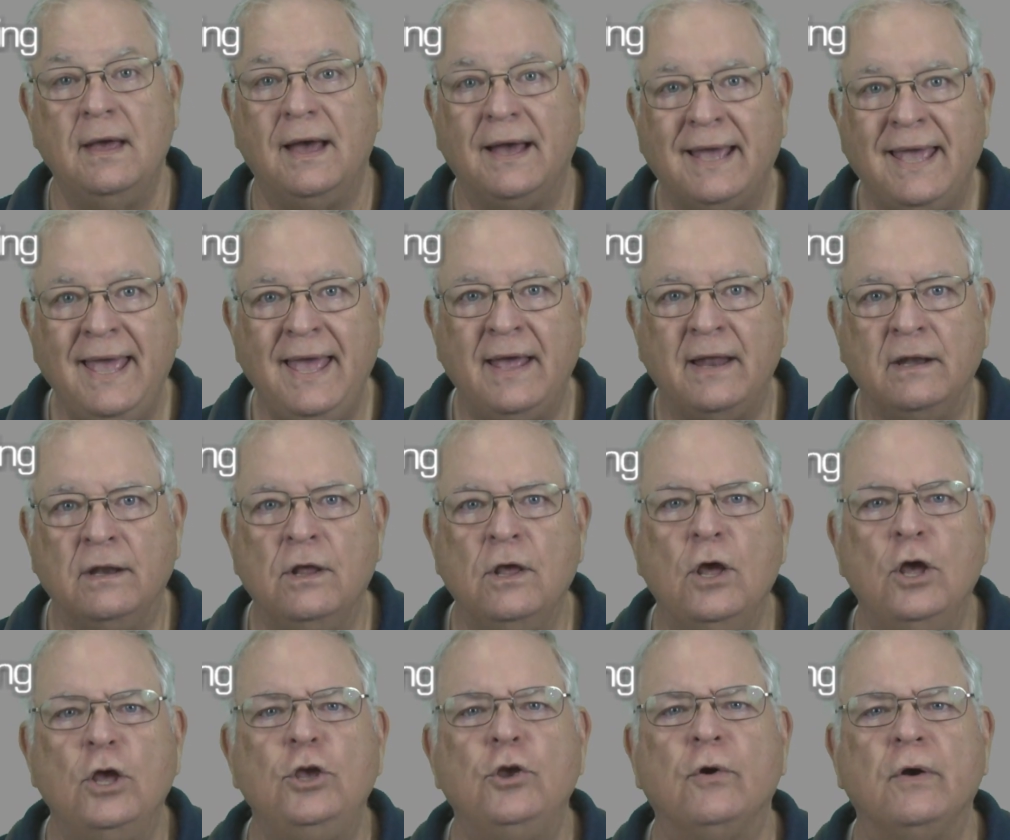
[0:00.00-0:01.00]
Again,
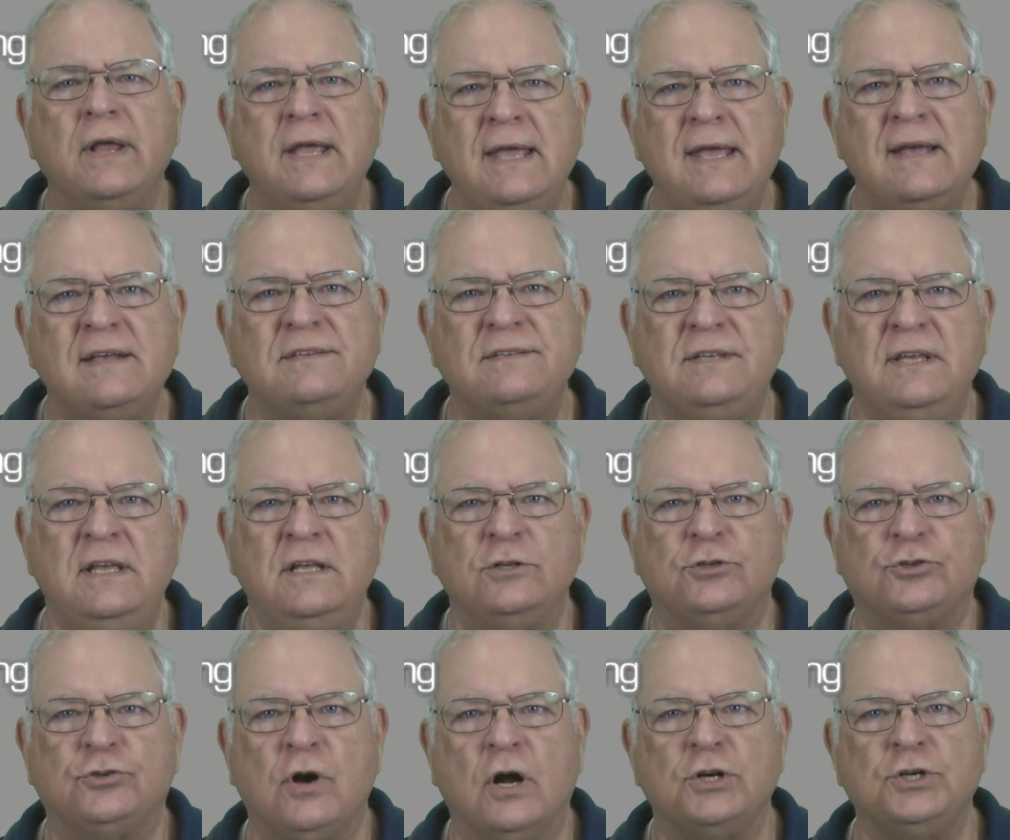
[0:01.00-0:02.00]
your ESC
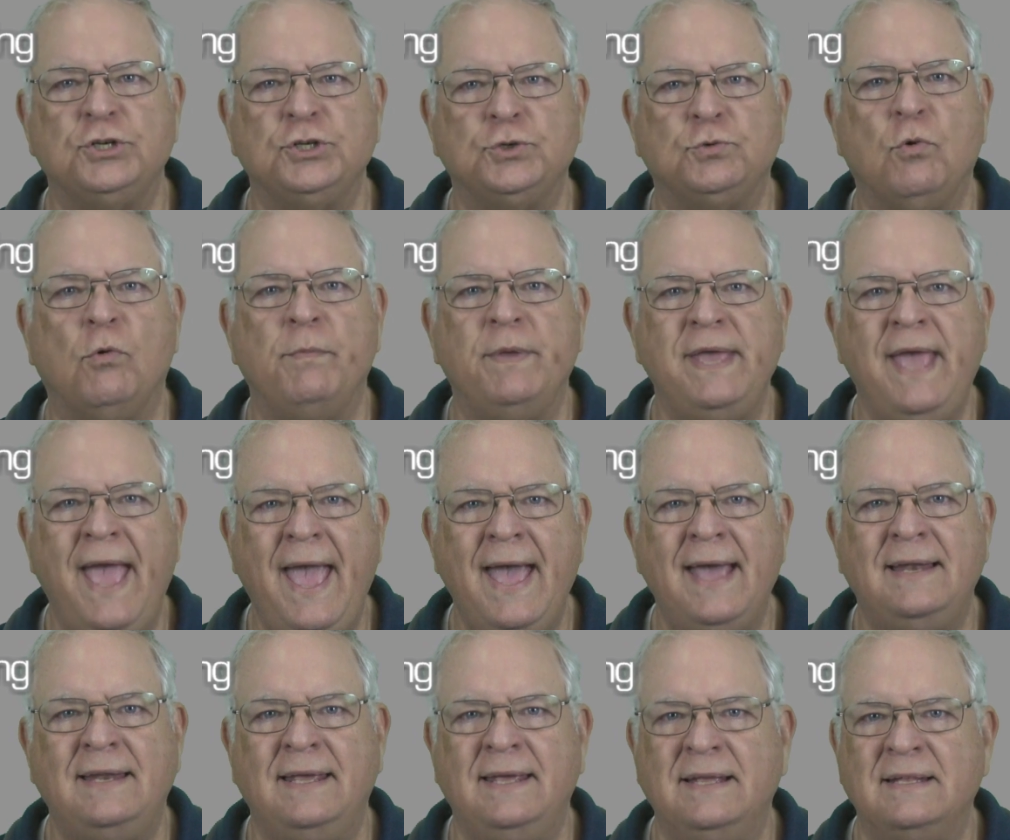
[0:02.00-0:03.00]
instructions will be
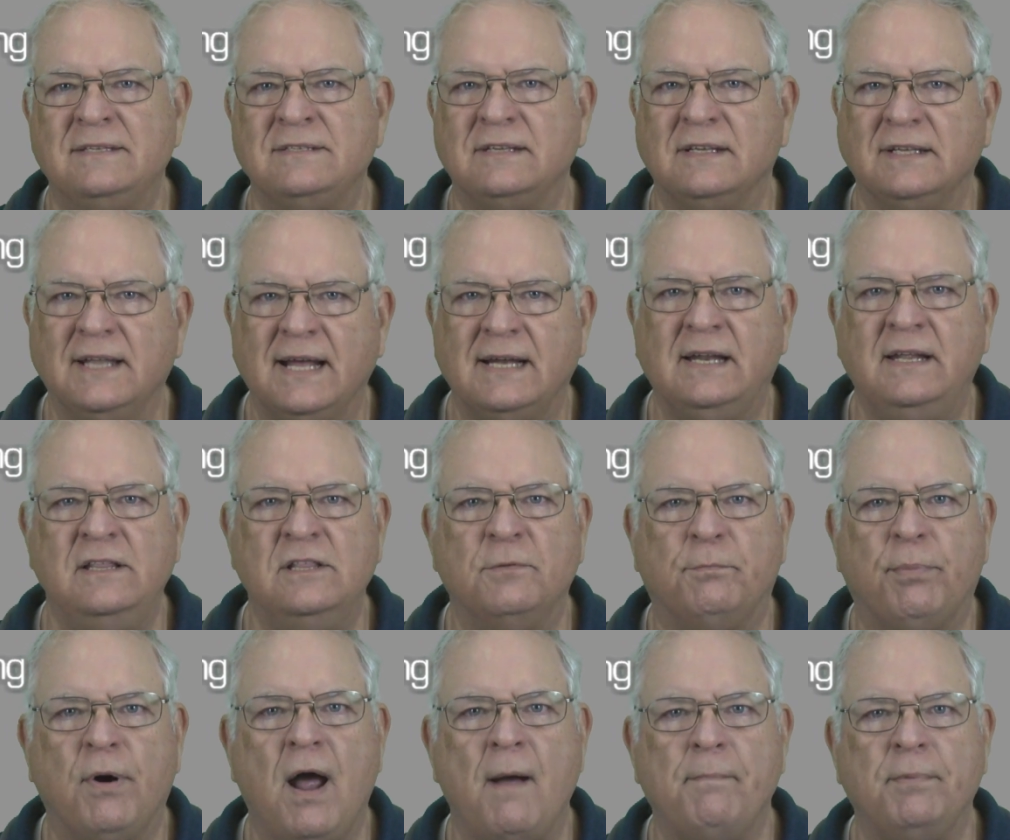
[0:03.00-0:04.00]
handy in selecting the
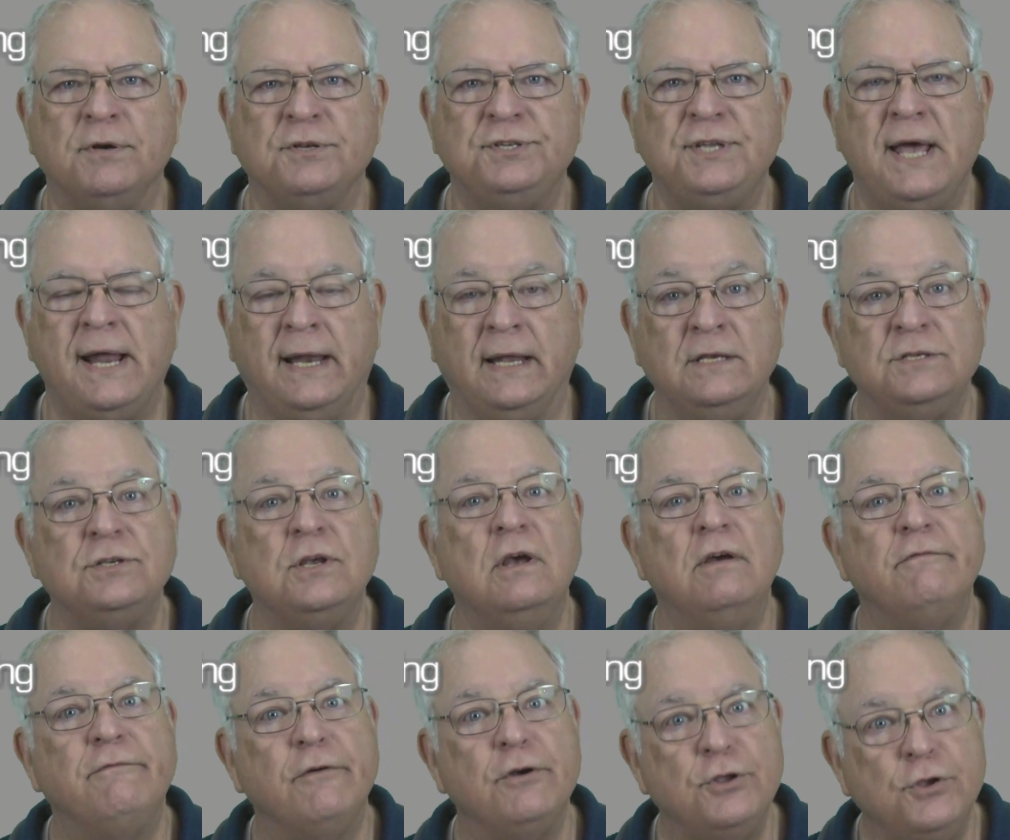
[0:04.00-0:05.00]
proper settings
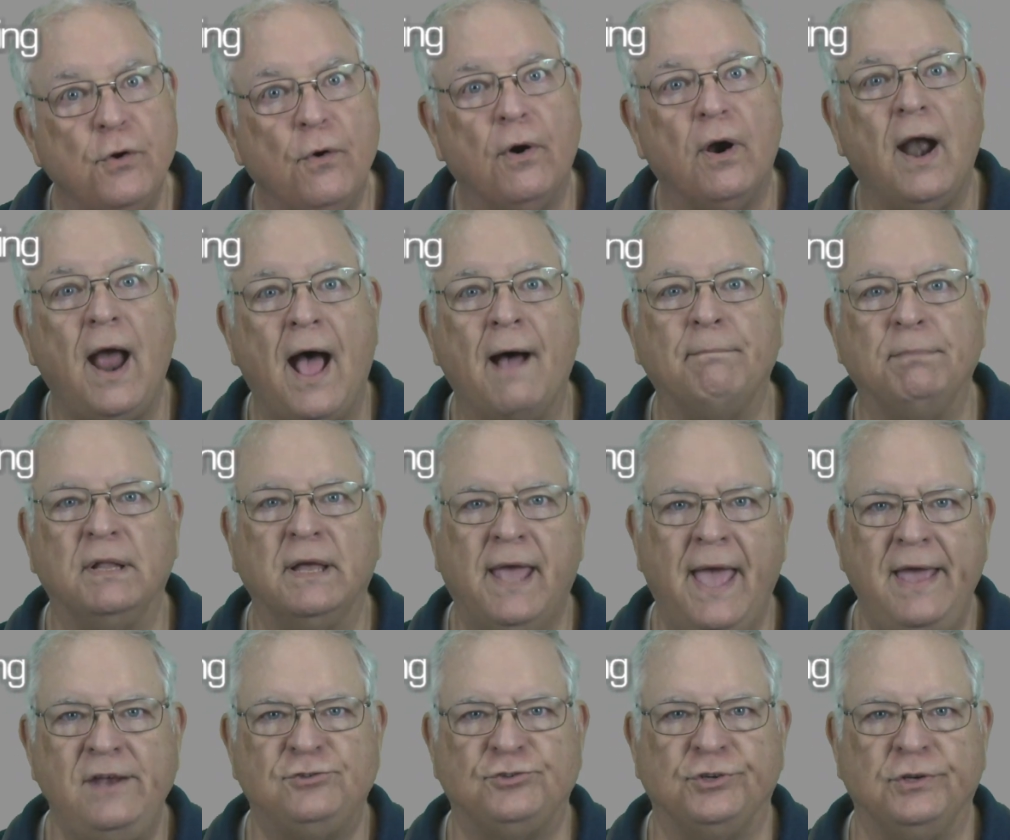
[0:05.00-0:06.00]
for your
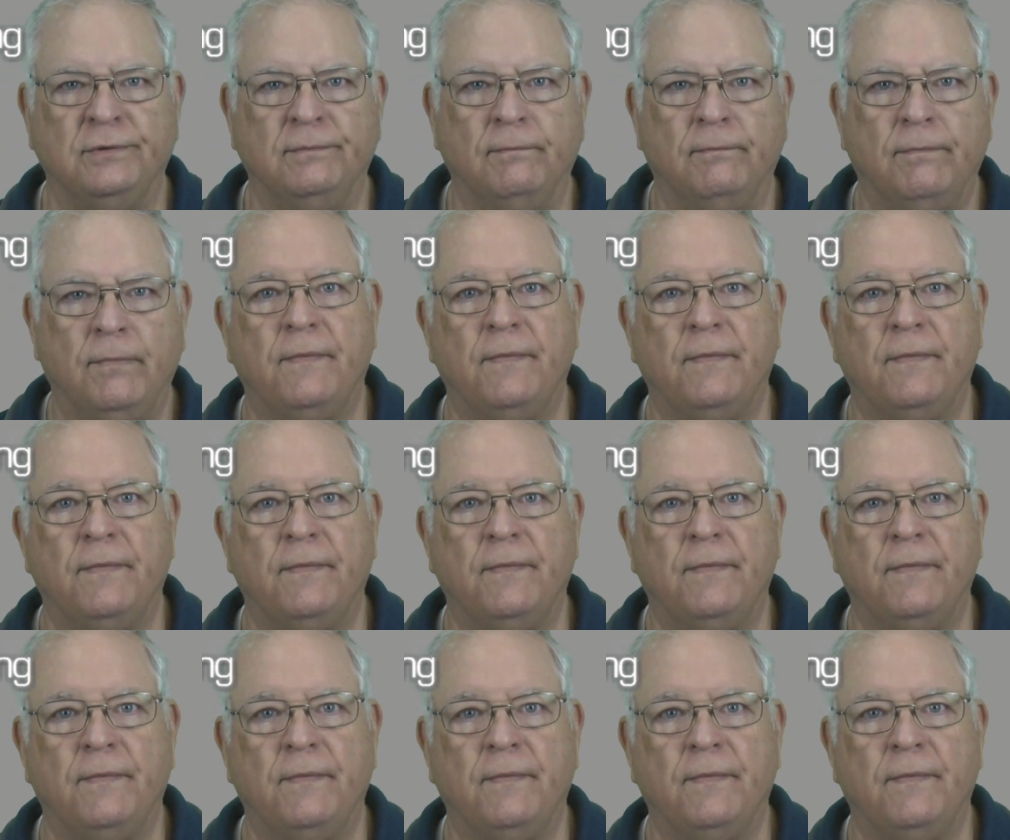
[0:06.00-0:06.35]
application.